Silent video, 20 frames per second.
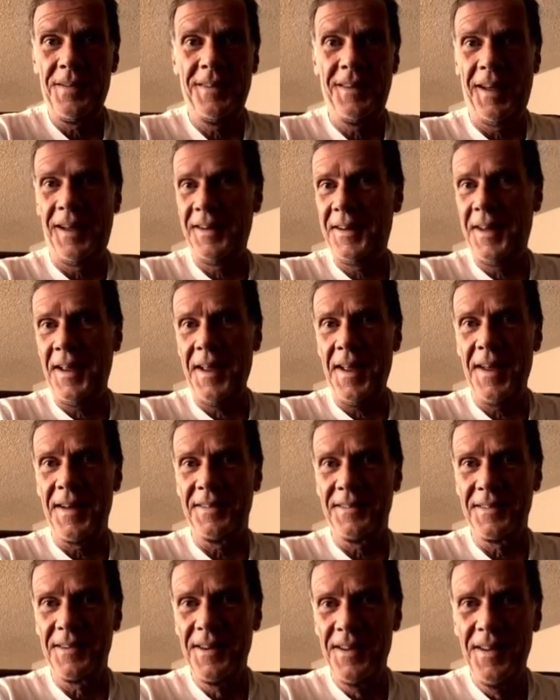I
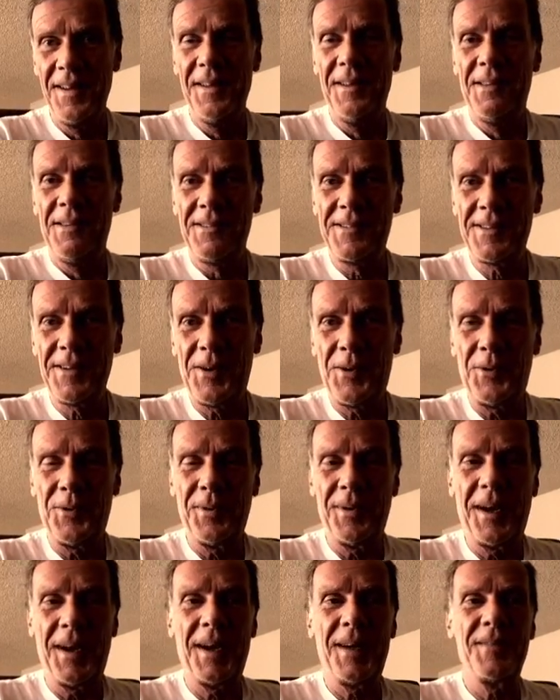can't.
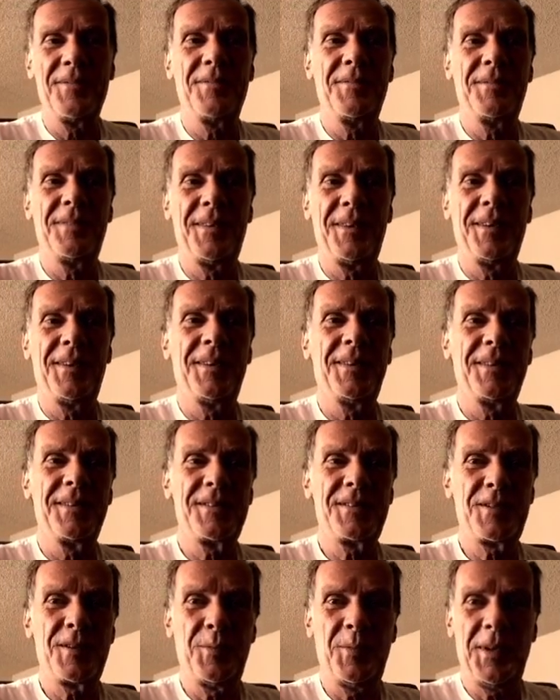So I've
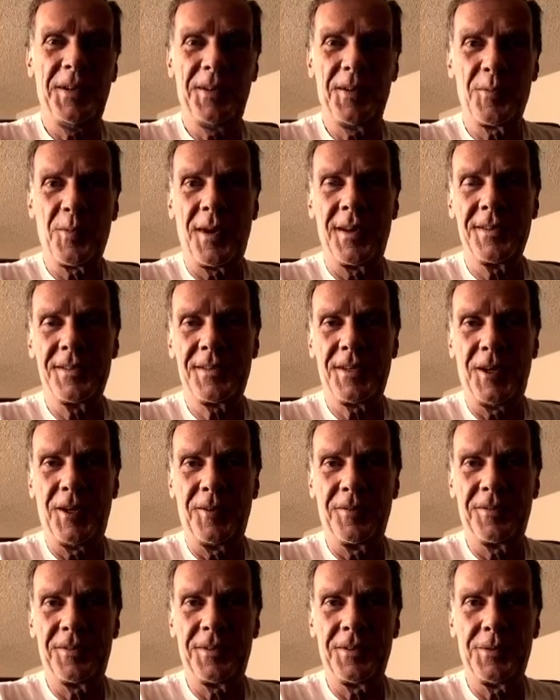submitted
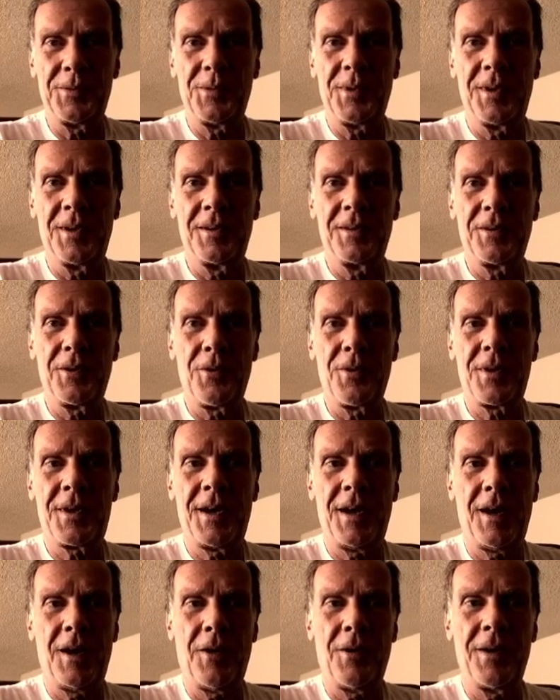myself to her
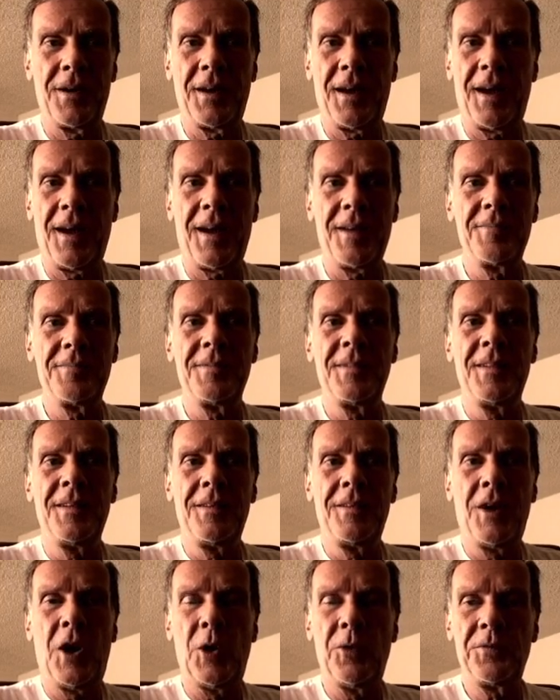care, and
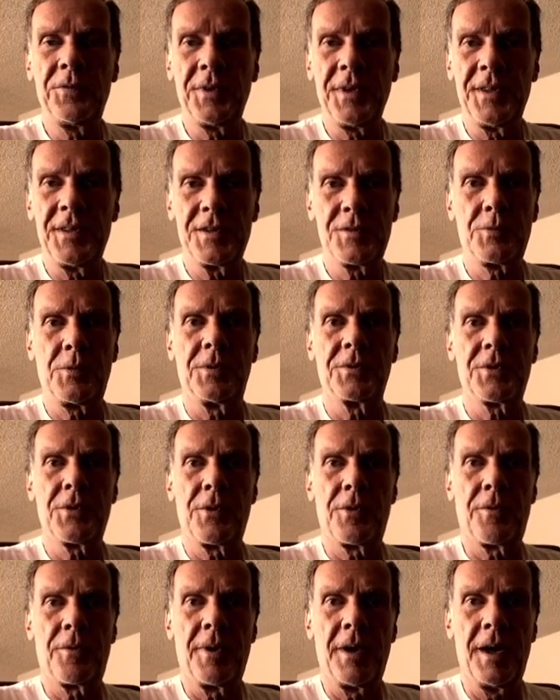hopefully this will
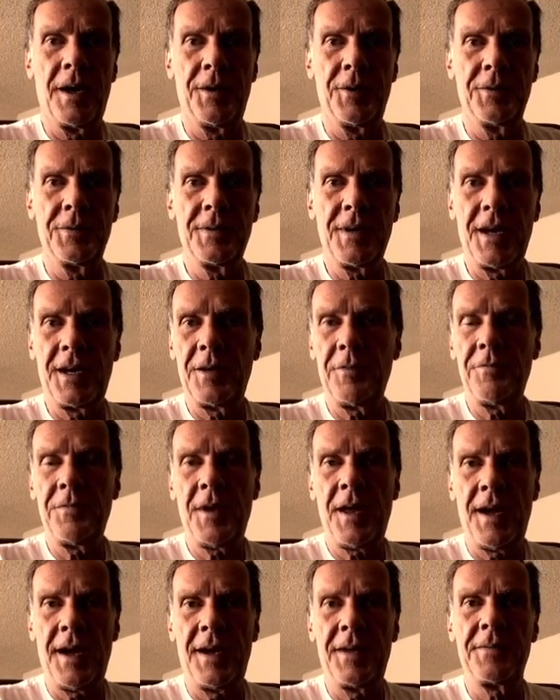turn around. And if
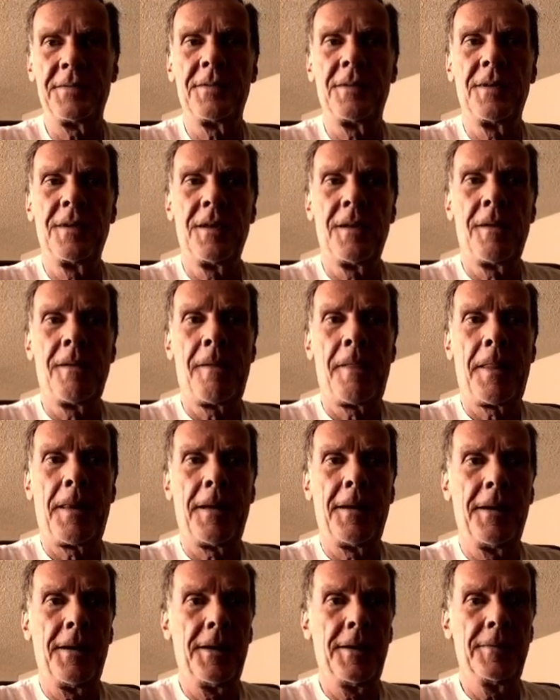not,
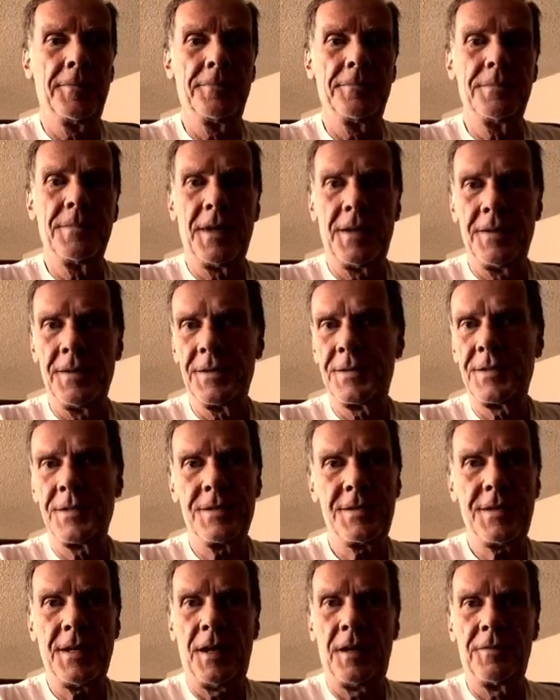and this
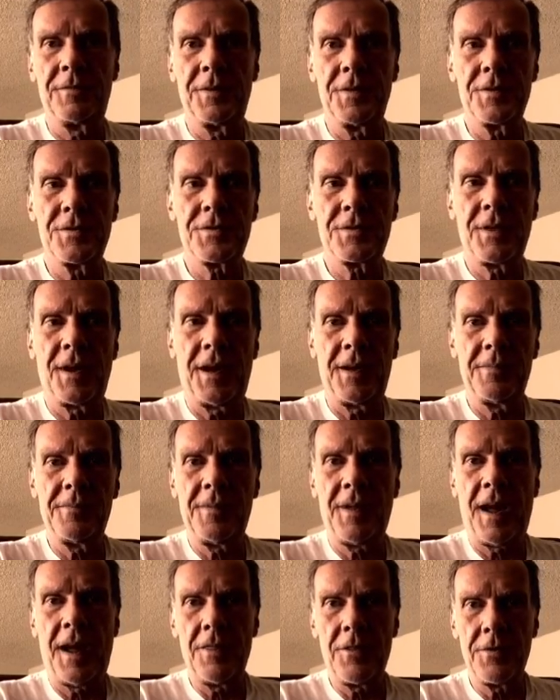is selfish,
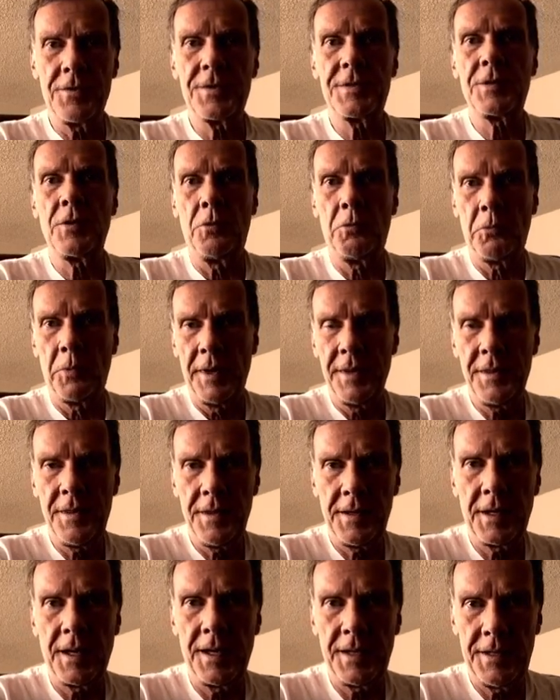there's still one
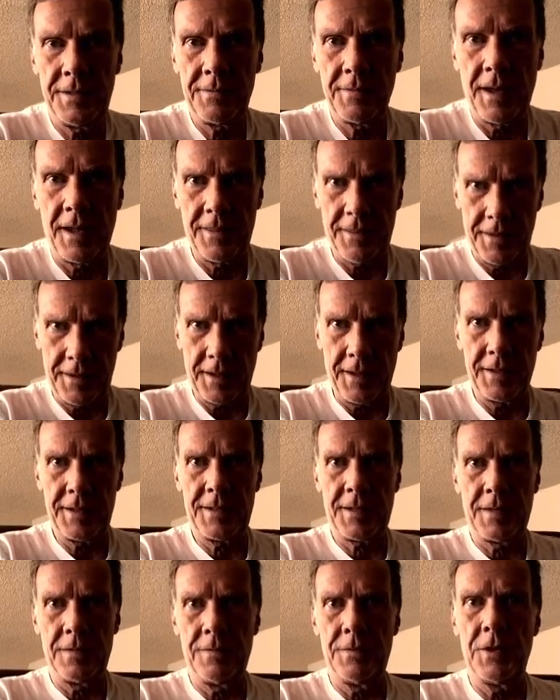thing I think I
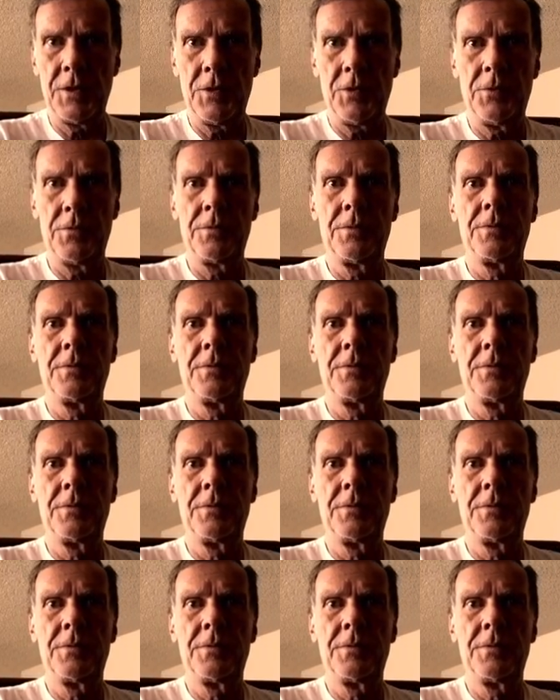can do.